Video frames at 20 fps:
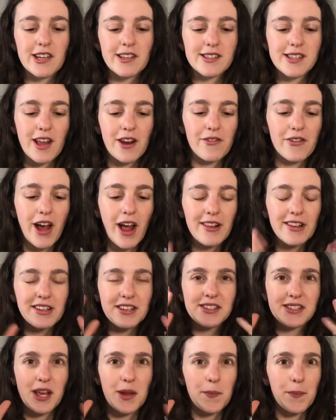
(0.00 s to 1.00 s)
set of
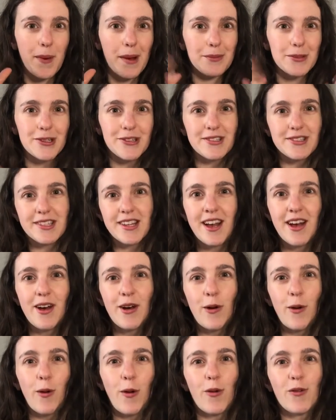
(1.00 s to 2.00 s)
colors and bubbles
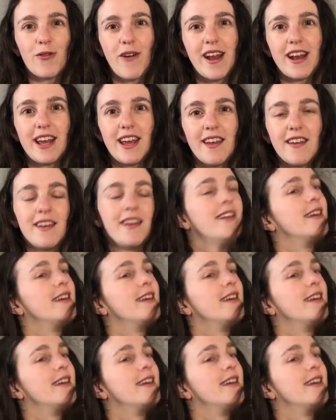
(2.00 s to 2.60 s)
already.